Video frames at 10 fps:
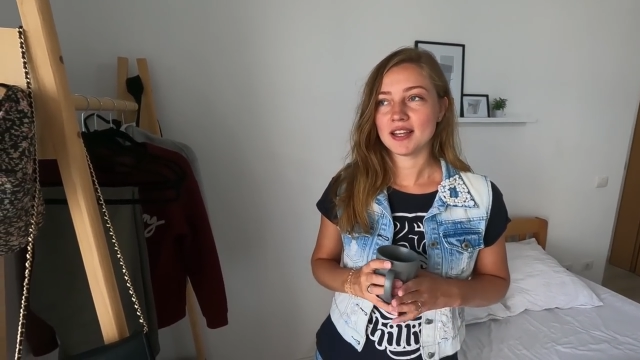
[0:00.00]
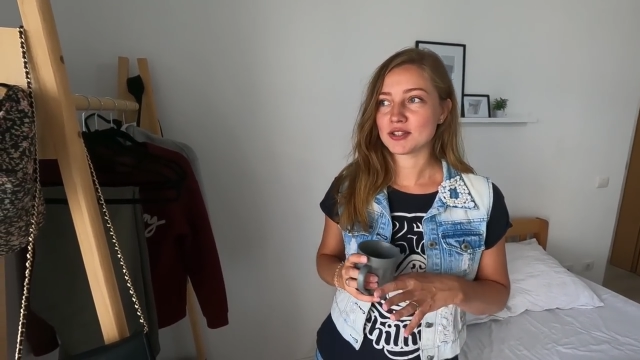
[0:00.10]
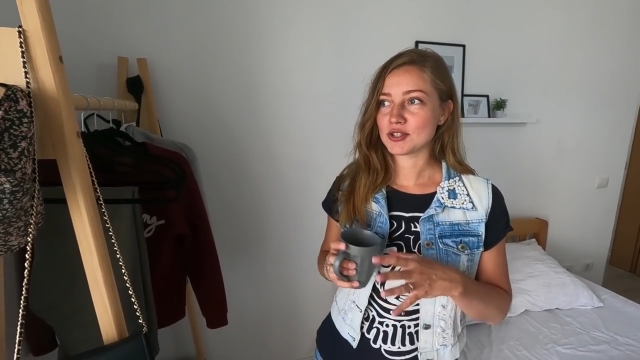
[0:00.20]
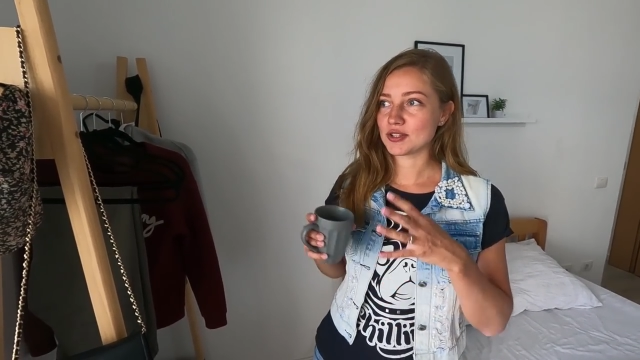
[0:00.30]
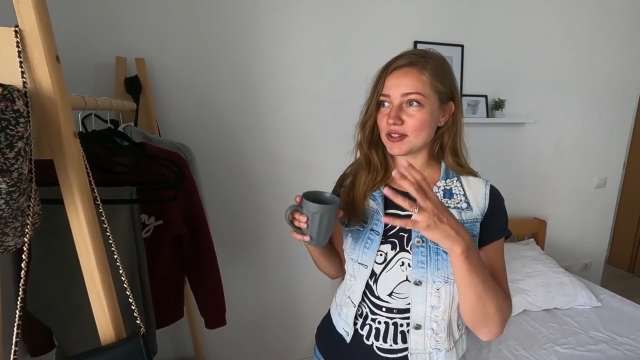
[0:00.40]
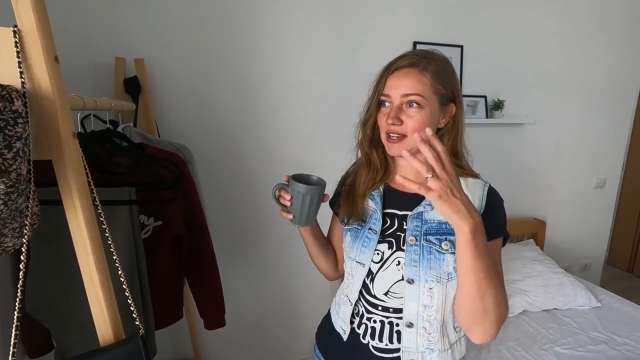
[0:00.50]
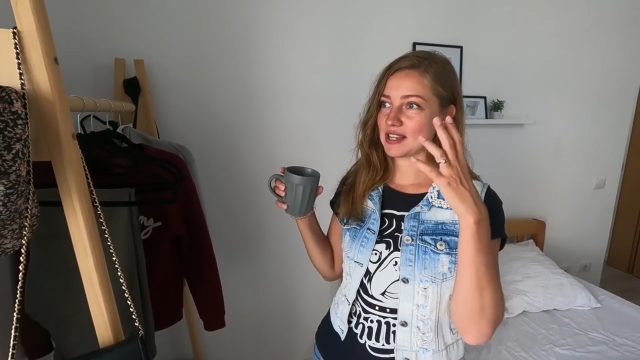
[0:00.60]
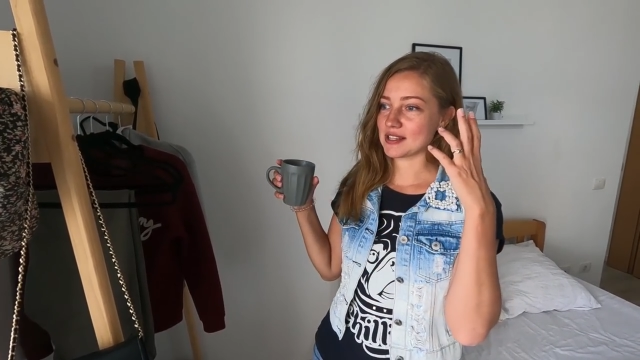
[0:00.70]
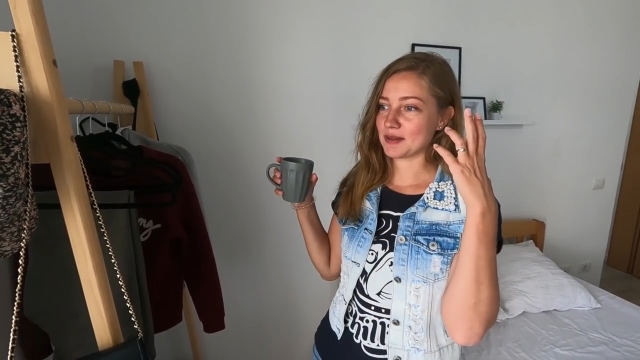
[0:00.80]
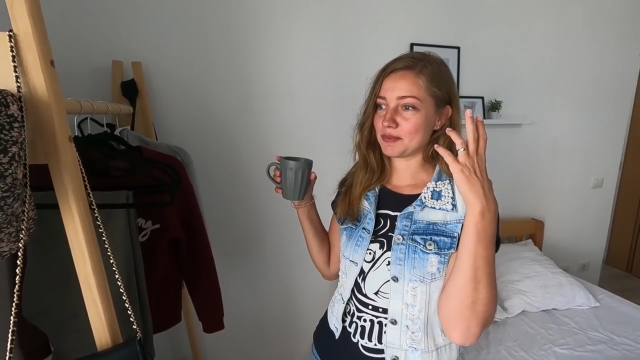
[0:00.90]
It uh,
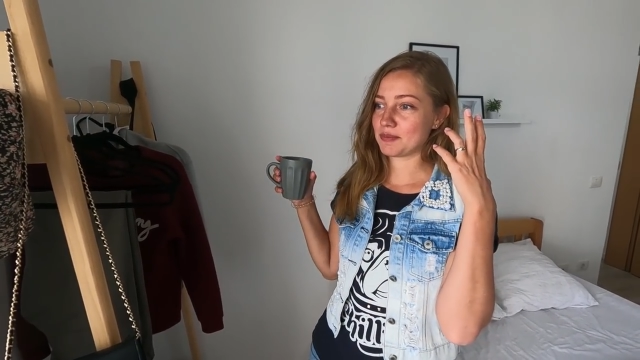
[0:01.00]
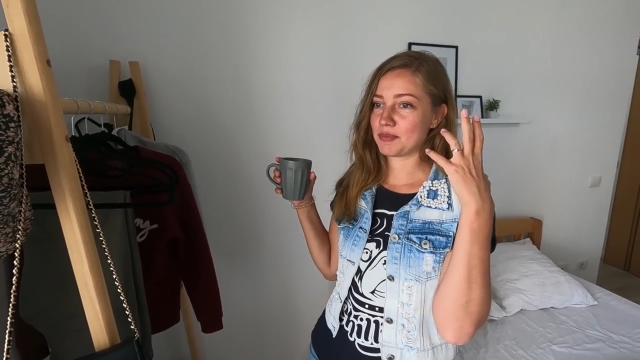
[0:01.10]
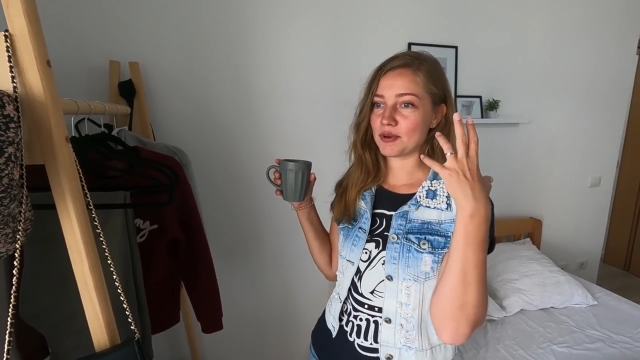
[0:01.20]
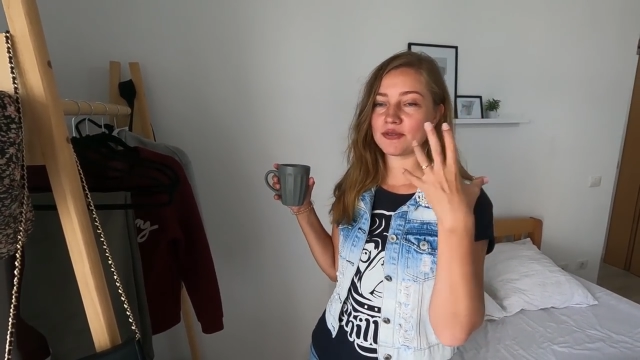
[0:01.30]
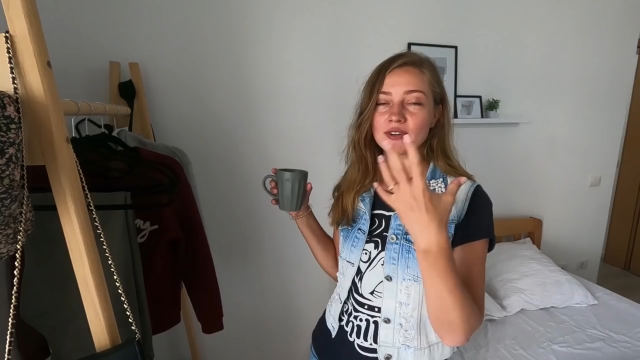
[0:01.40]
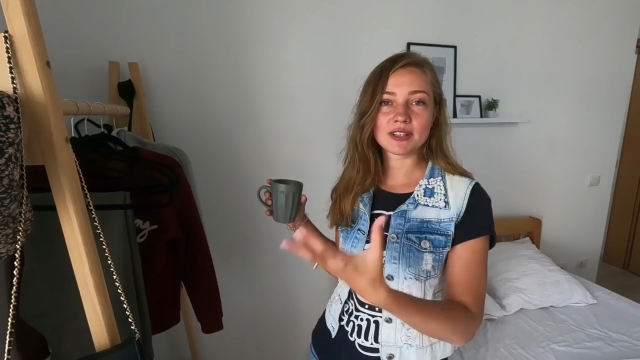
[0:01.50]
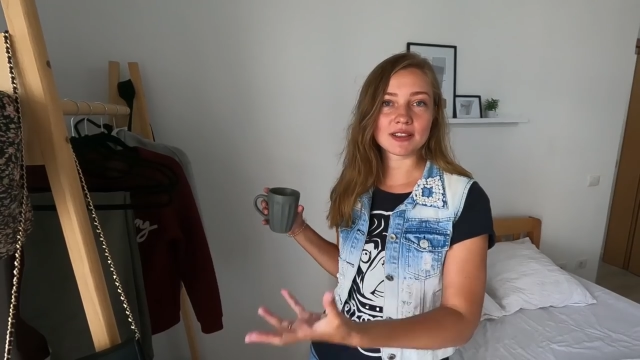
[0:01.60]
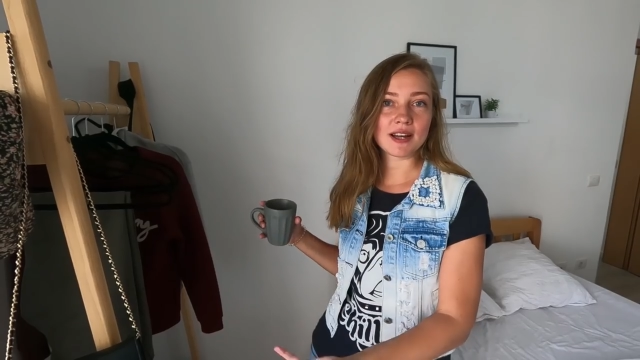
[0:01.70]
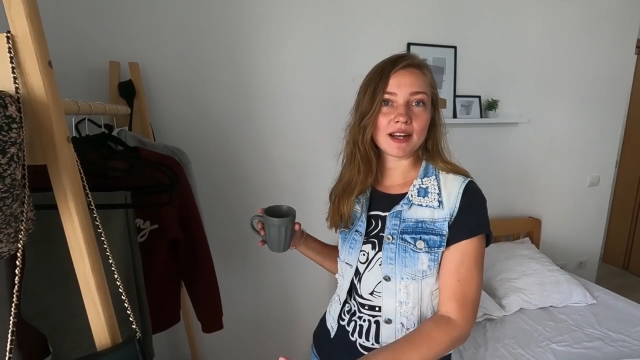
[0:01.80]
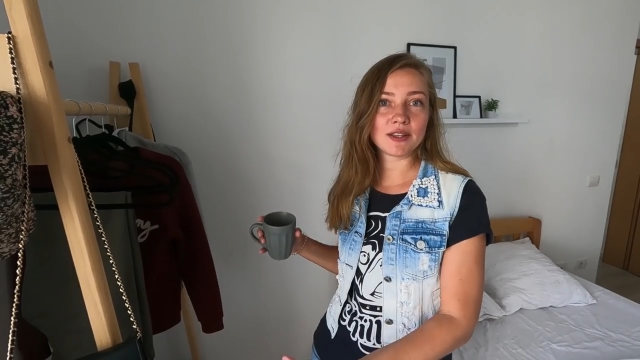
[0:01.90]
has a
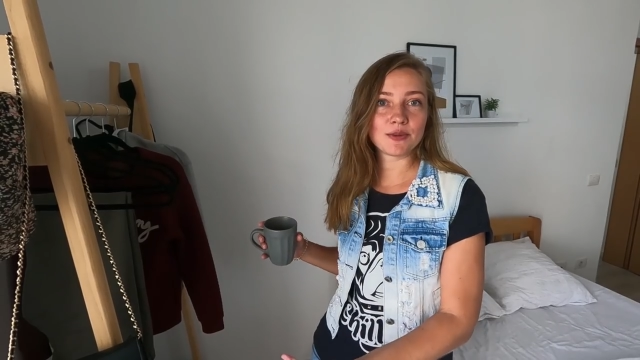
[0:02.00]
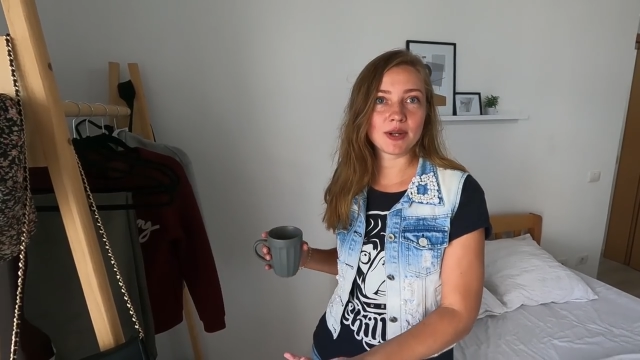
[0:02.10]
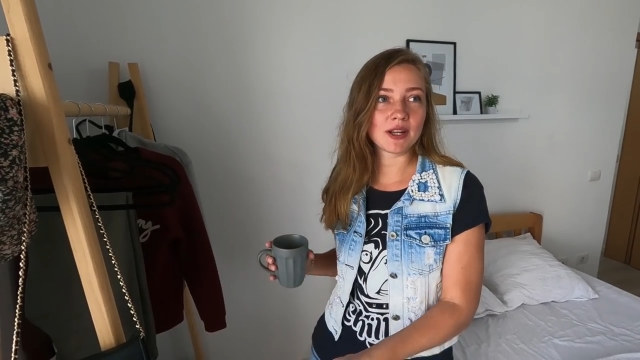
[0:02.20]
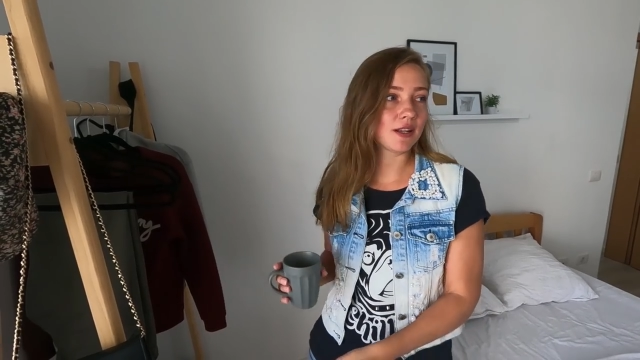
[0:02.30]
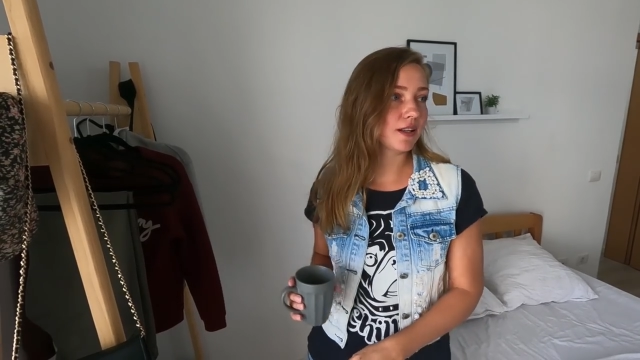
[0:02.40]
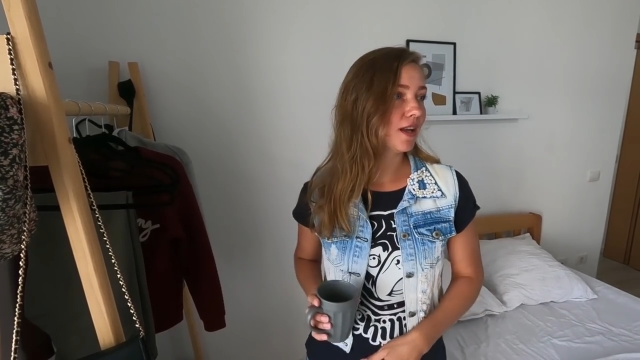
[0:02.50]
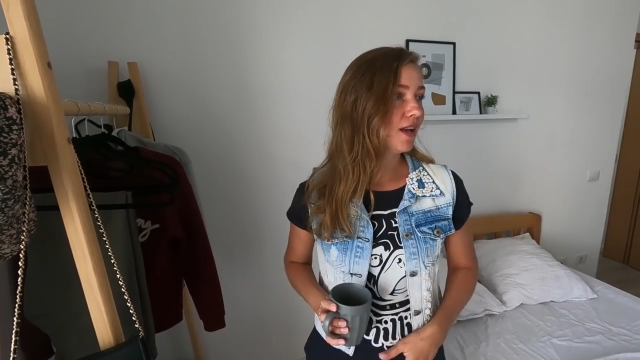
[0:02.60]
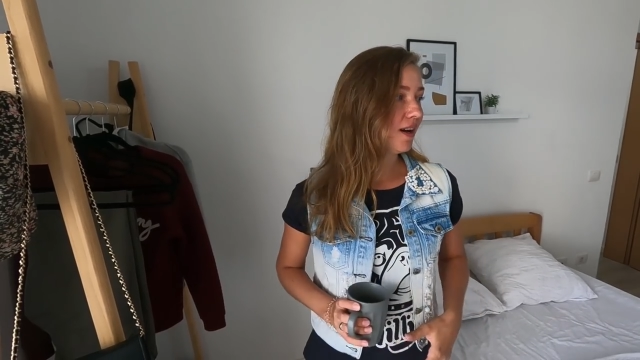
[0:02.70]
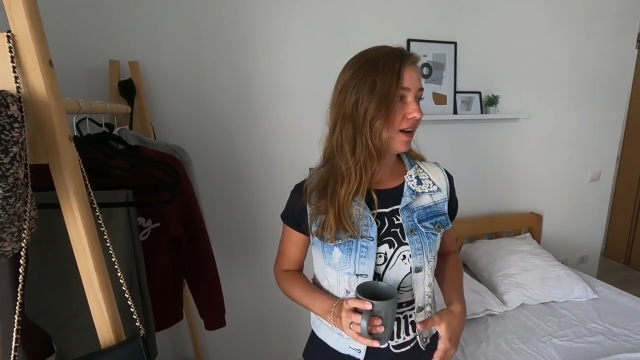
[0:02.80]
perfect light, we can